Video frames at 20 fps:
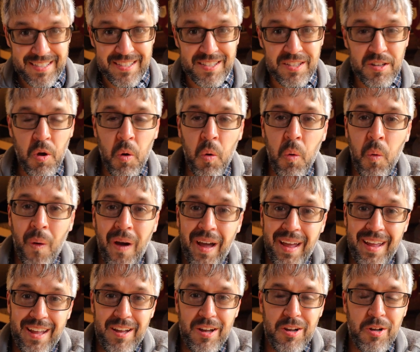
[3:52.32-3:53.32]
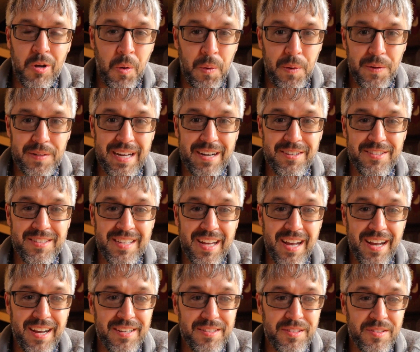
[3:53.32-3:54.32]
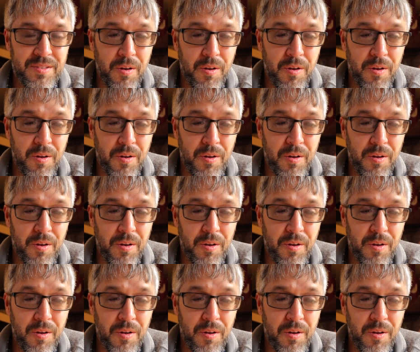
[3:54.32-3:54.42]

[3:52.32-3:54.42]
is quite cold outside,